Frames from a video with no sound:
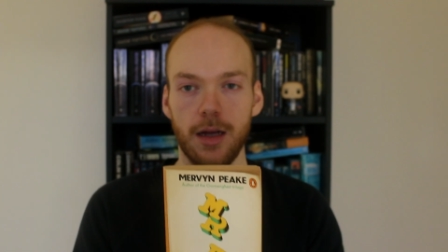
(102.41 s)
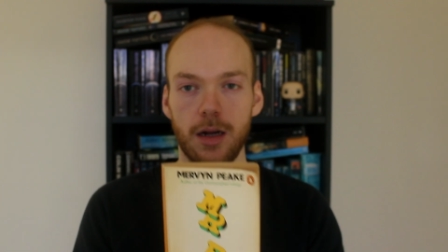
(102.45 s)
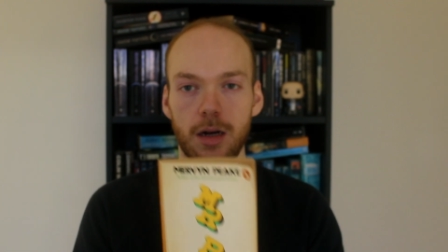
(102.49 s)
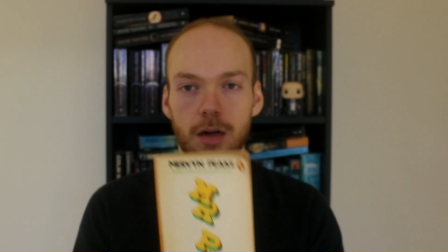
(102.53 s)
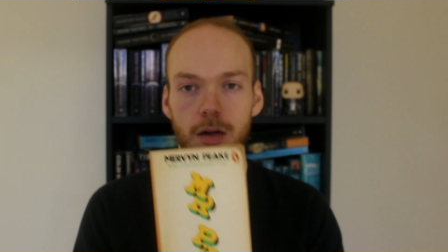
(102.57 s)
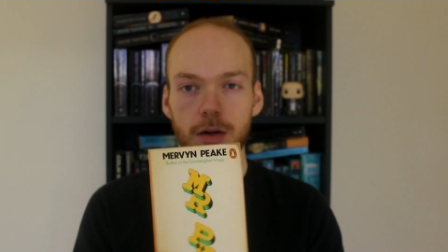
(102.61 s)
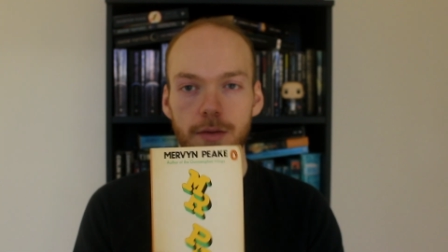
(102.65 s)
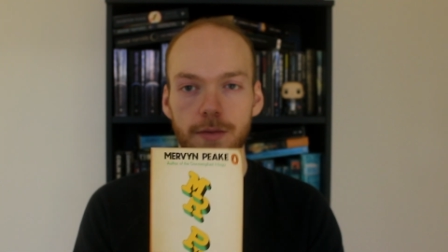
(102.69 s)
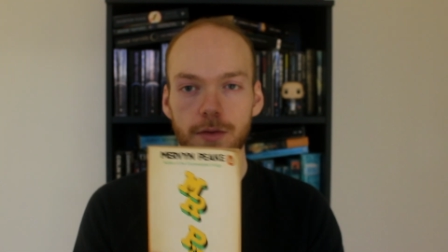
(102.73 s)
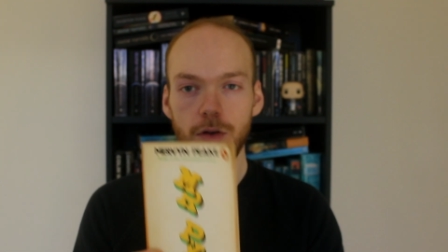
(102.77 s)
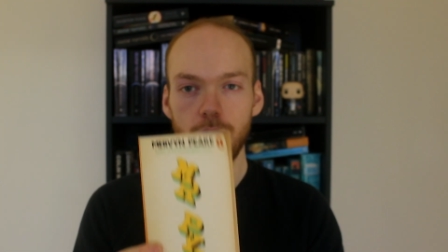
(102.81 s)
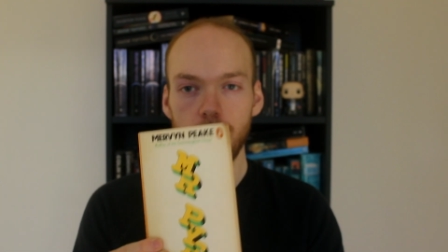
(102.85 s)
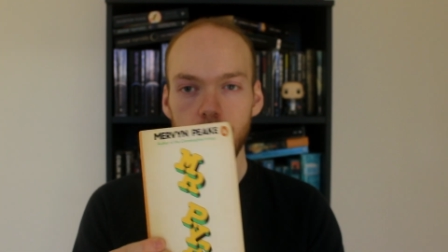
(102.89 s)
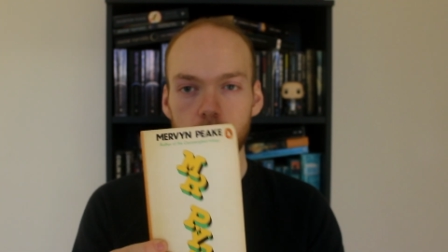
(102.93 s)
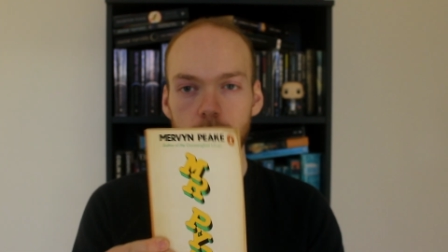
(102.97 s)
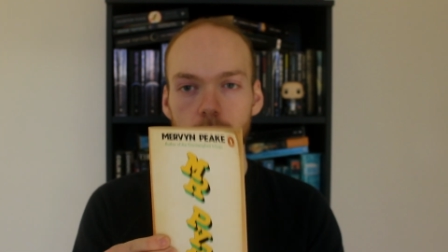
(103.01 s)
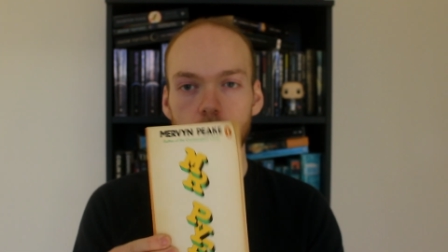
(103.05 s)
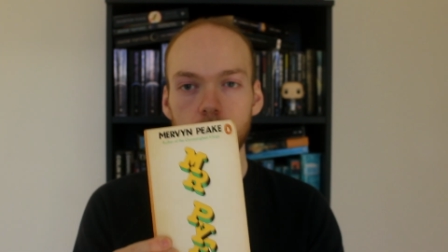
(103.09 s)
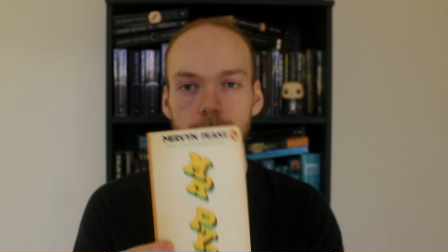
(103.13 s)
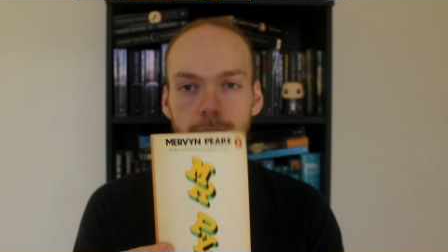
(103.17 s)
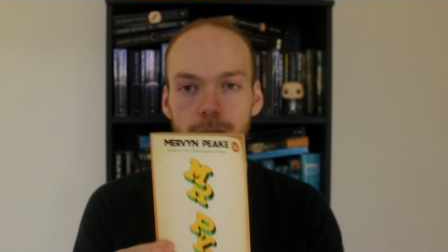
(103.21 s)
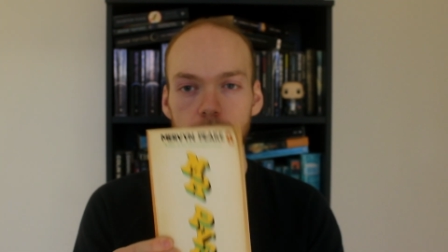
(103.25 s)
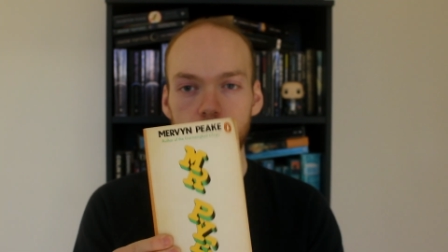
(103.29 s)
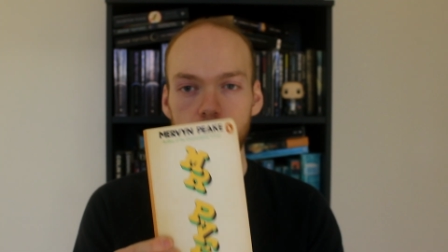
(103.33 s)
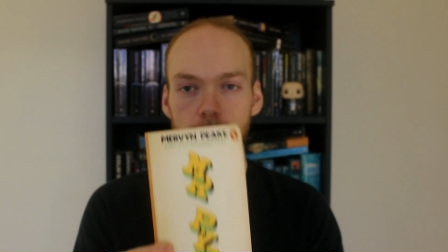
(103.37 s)
a lot of good
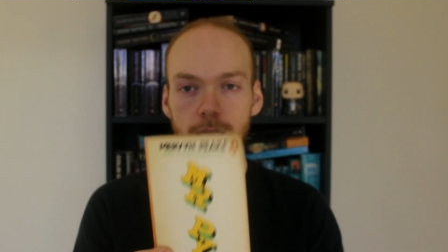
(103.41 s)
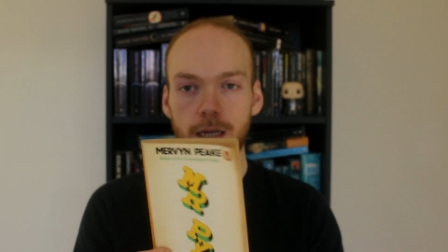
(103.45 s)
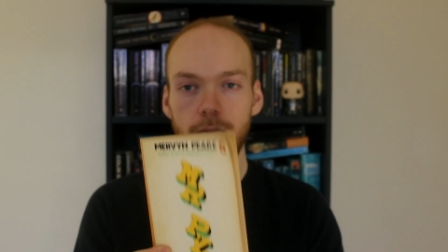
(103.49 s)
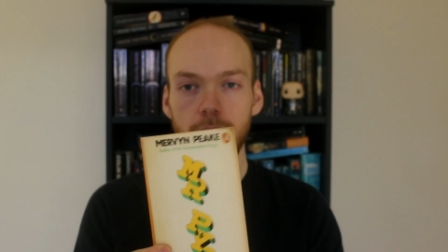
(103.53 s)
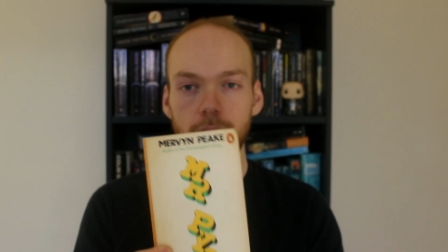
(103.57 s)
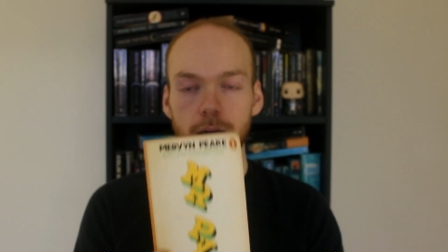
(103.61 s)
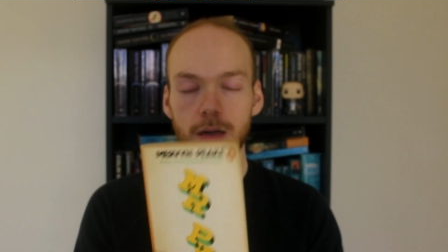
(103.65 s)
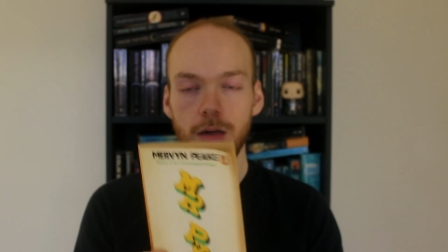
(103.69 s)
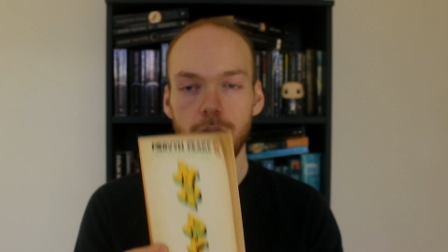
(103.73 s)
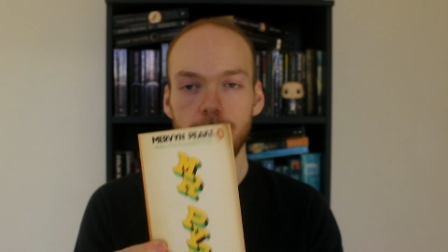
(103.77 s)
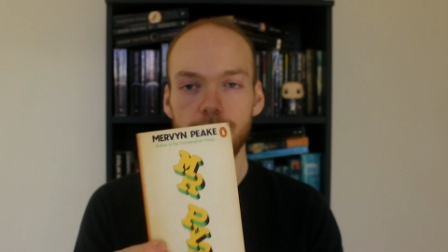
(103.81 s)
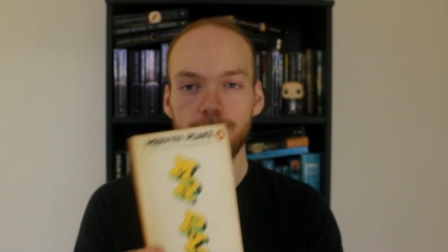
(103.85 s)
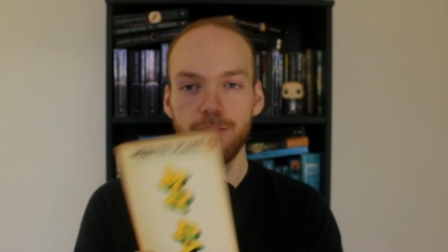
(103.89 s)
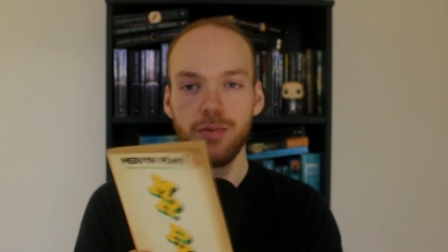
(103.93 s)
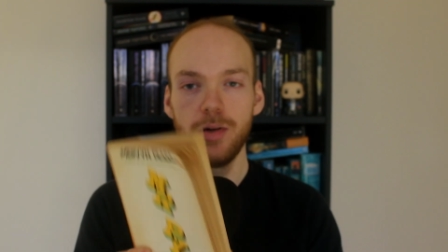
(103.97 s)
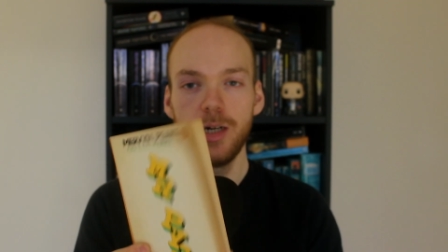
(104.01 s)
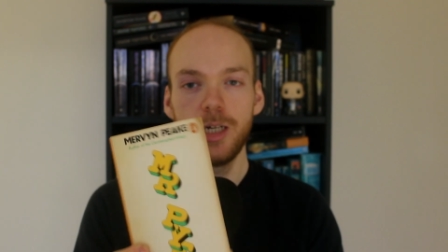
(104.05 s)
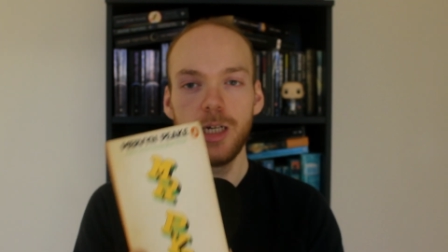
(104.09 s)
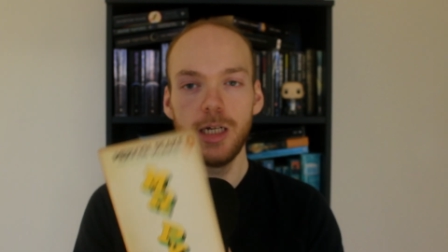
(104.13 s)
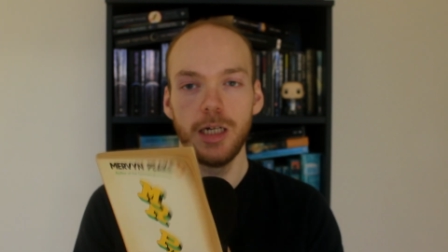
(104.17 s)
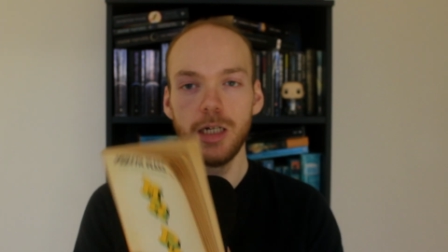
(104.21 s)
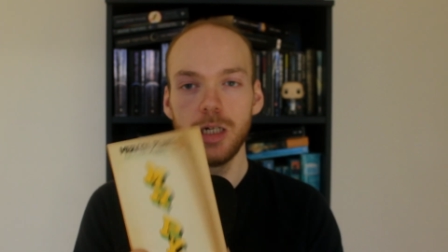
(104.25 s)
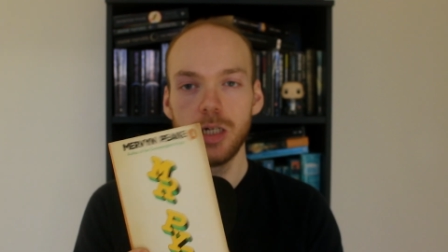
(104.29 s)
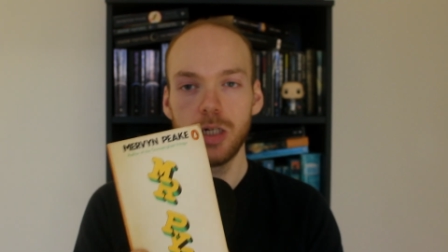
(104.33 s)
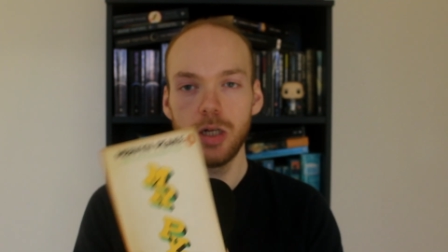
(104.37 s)
comedy, a lot of
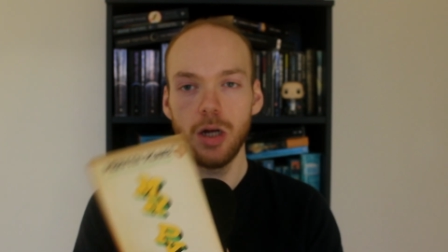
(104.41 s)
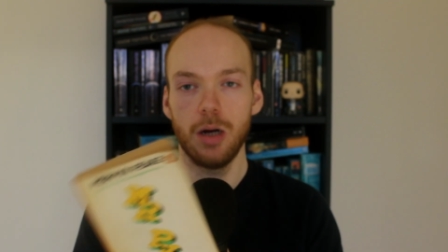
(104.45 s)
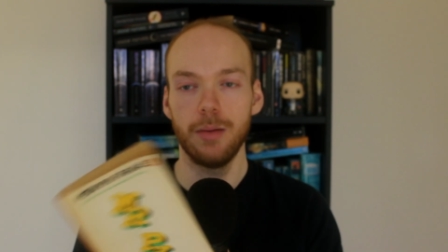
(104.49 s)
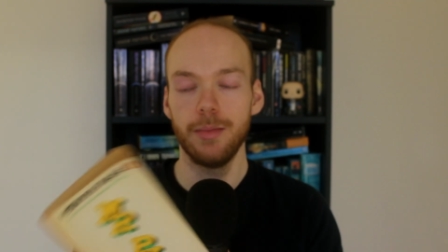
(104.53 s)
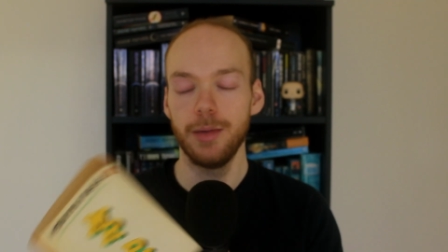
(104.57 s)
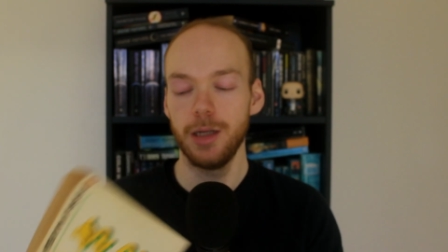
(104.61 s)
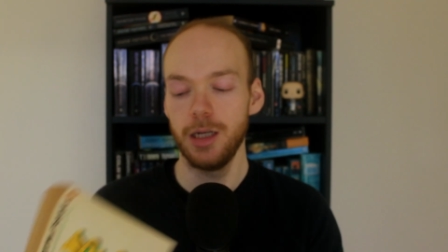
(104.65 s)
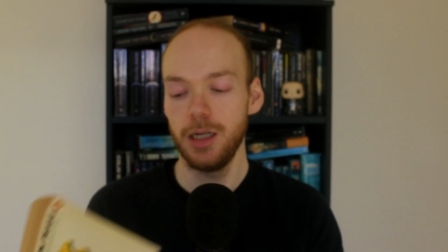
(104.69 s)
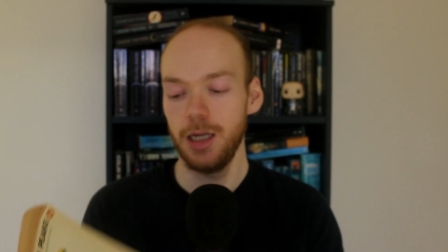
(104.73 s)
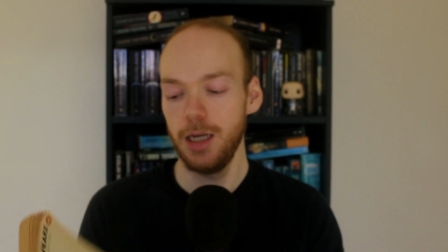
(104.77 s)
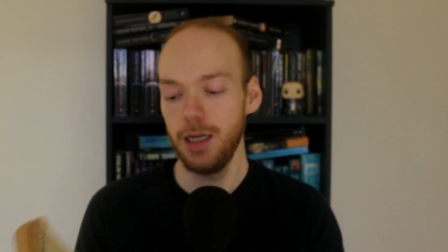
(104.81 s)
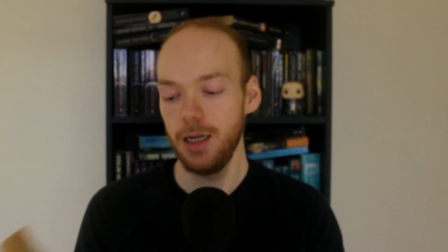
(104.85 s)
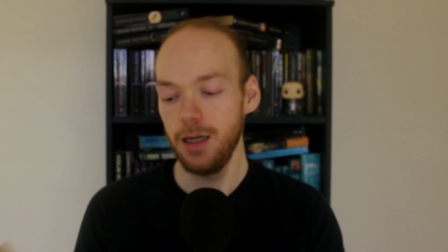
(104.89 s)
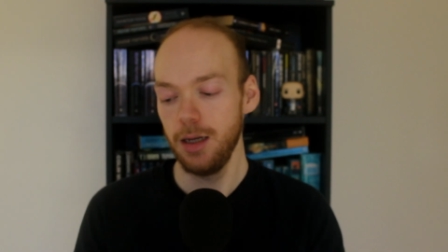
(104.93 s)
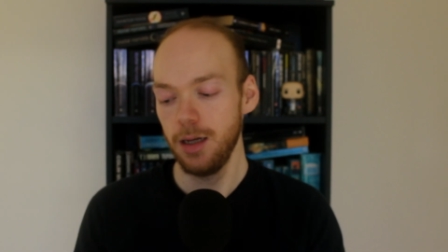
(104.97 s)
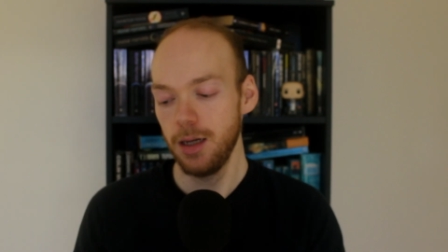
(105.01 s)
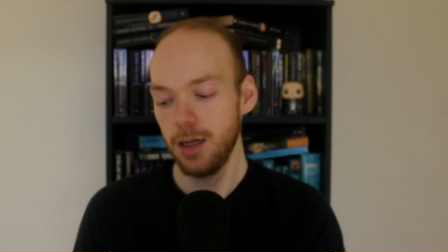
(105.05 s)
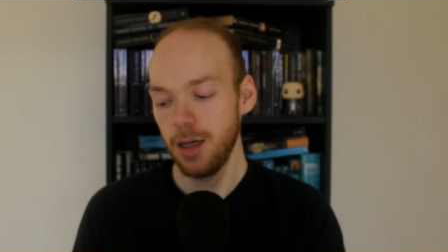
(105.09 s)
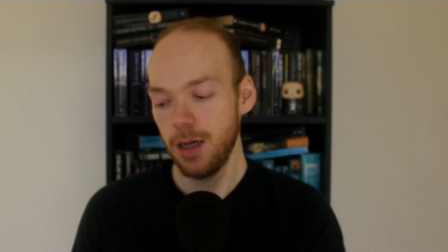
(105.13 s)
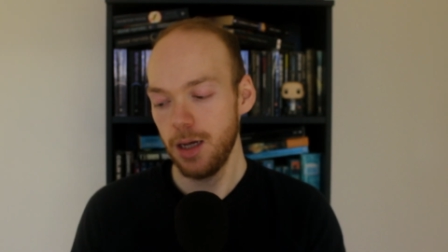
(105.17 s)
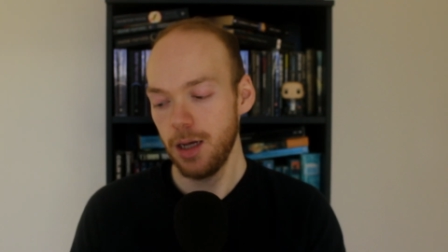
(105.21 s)
British comedy,